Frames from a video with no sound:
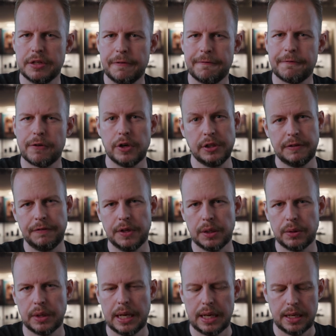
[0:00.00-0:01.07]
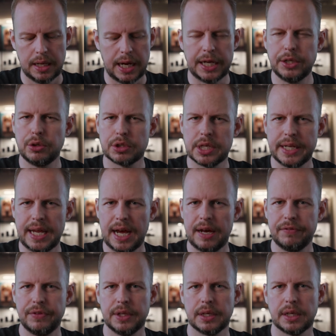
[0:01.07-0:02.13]
the front view, I usually
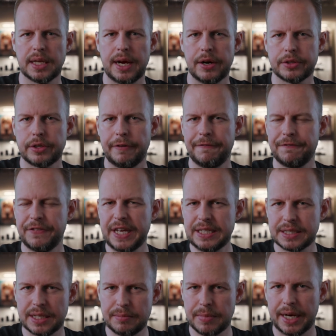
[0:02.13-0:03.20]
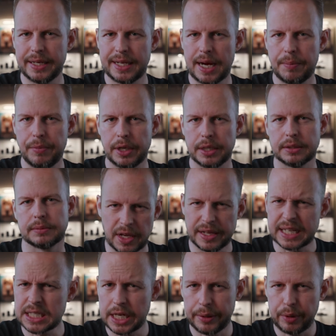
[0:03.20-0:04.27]
have the character facing my camera.
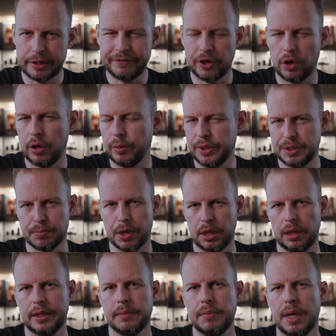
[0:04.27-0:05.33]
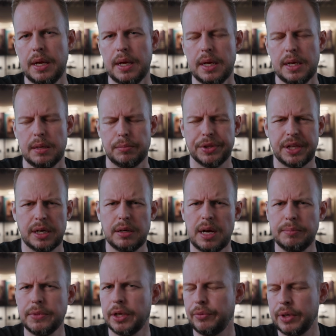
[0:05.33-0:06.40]
That's how I've always modeled them. But then
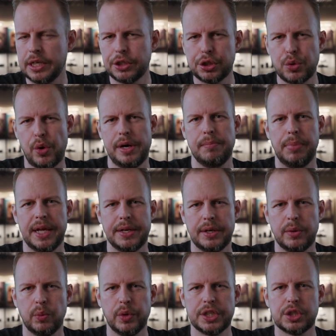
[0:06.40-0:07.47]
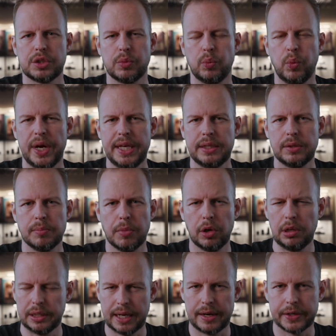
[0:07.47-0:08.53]
I'm not really sure in Blender which way to
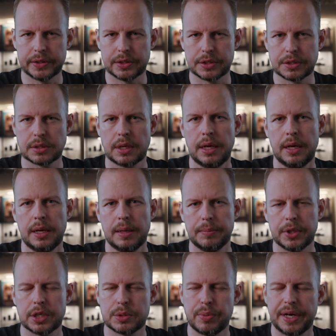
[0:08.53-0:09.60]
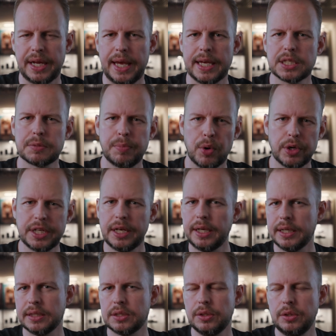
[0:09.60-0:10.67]
model characters. Because when I exported it
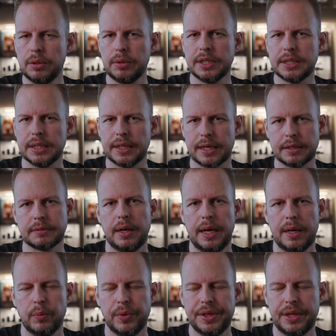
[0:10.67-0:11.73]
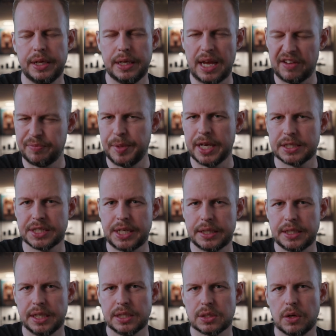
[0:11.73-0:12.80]
into Unity then, with the FBX
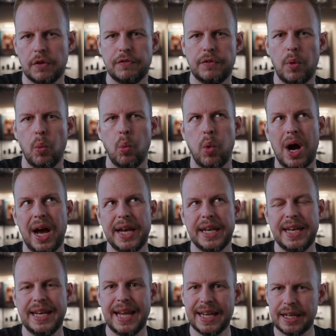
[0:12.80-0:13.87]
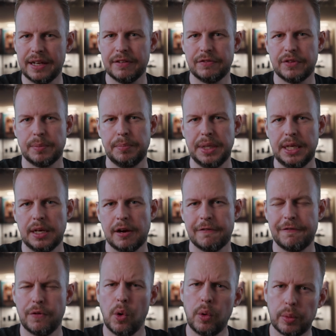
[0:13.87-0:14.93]
settings of Y negative being
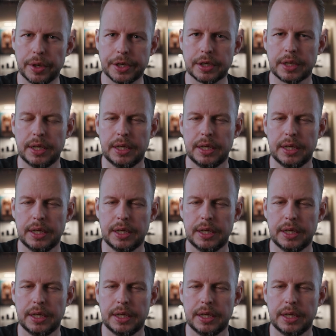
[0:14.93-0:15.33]
forward,